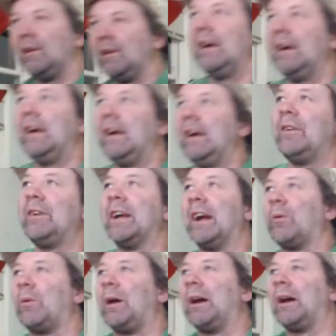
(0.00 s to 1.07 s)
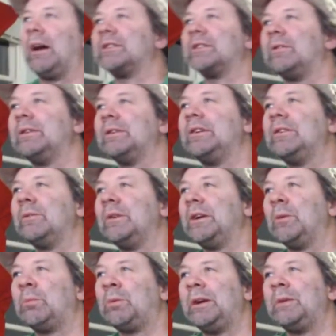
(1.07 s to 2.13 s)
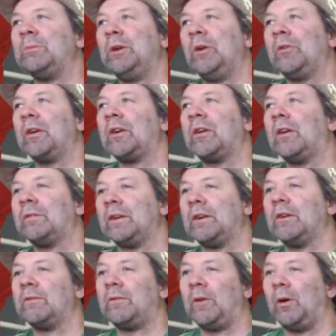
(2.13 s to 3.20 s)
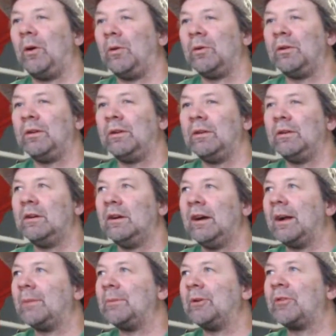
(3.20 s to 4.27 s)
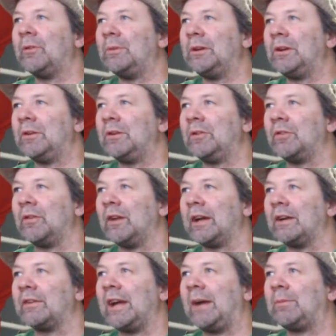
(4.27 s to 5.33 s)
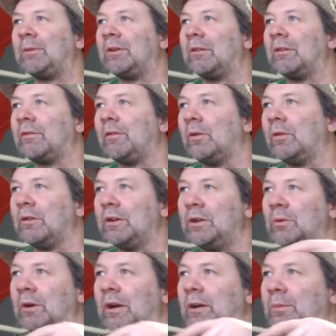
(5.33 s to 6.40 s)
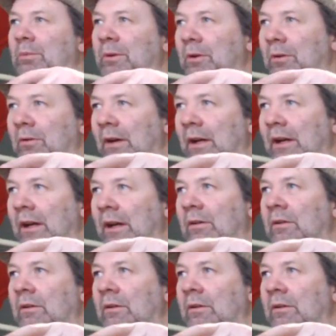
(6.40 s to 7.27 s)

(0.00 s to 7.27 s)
You know what you got to watch, though? When you're playing music off of your phone, and I'm assuming you're using like a tablet or a phone, or are you on a computer right now?